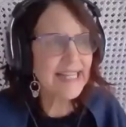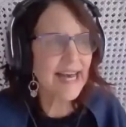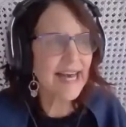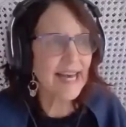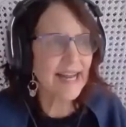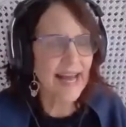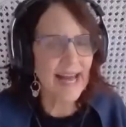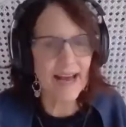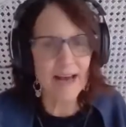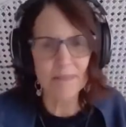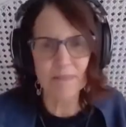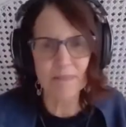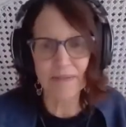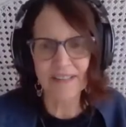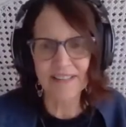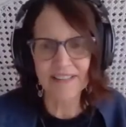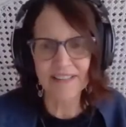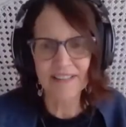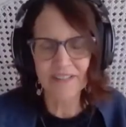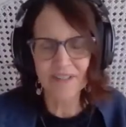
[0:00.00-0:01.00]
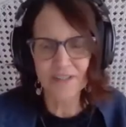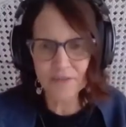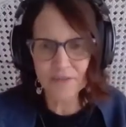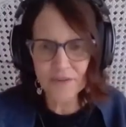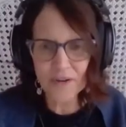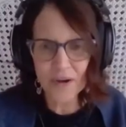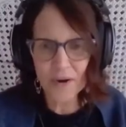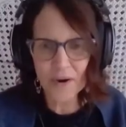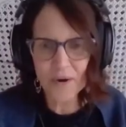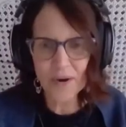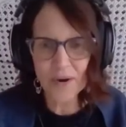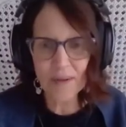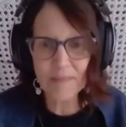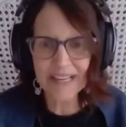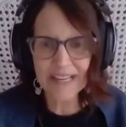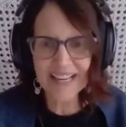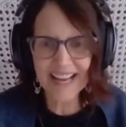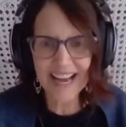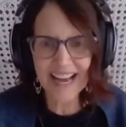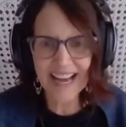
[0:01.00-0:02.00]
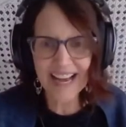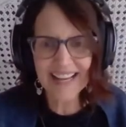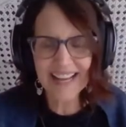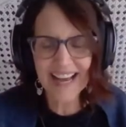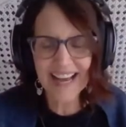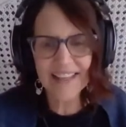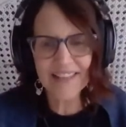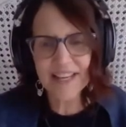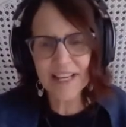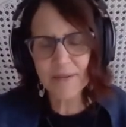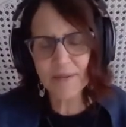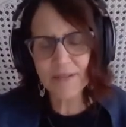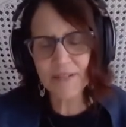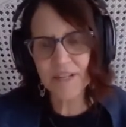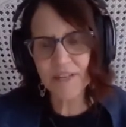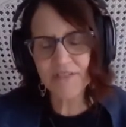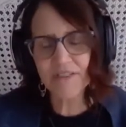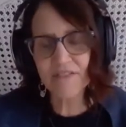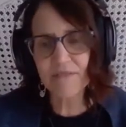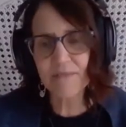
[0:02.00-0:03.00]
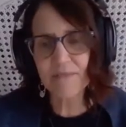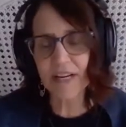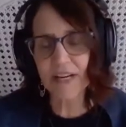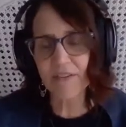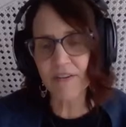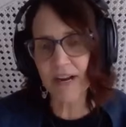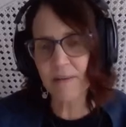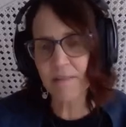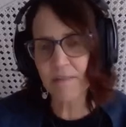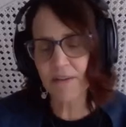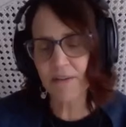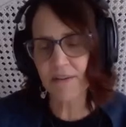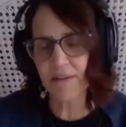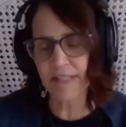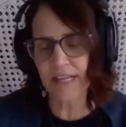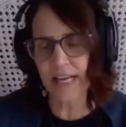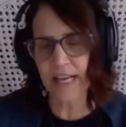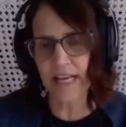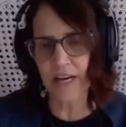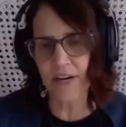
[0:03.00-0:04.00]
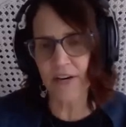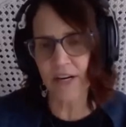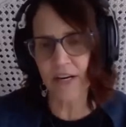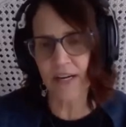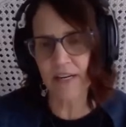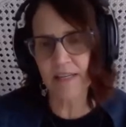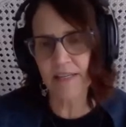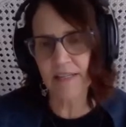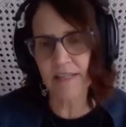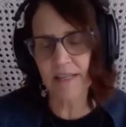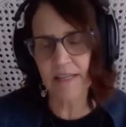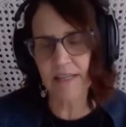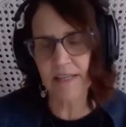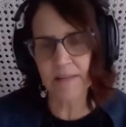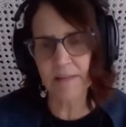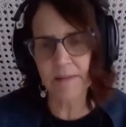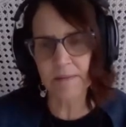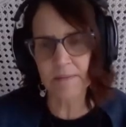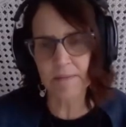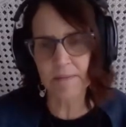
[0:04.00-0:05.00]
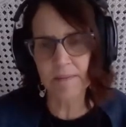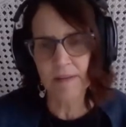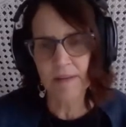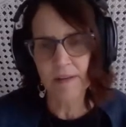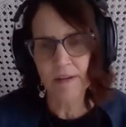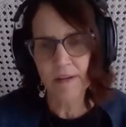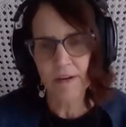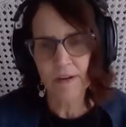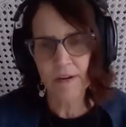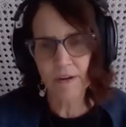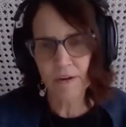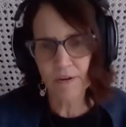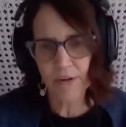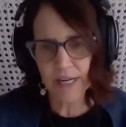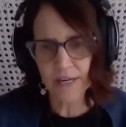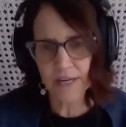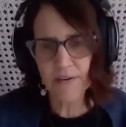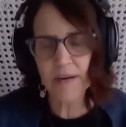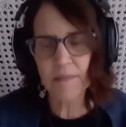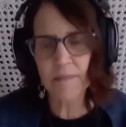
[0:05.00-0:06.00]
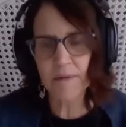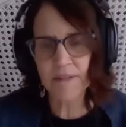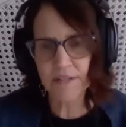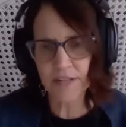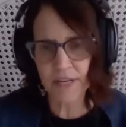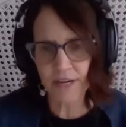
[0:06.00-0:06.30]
that happen? Do you know? I mean, I think it was different from my grandmother's era, or great grandmother's